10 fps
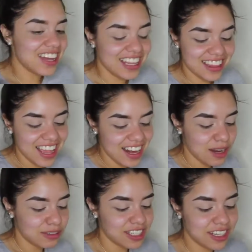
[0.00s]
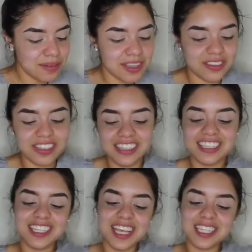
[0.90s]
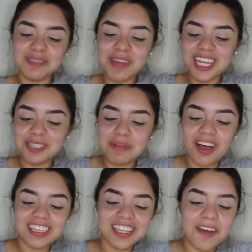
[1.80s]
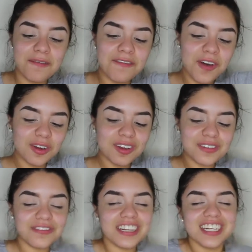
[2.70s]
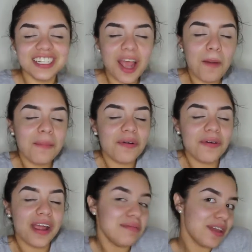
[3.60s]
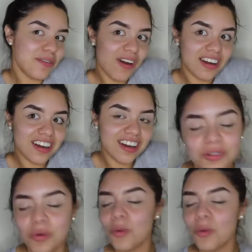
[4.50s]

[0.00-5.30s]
Okay, then I'm just going to be using this Smashbox Photo Finish Priming Water.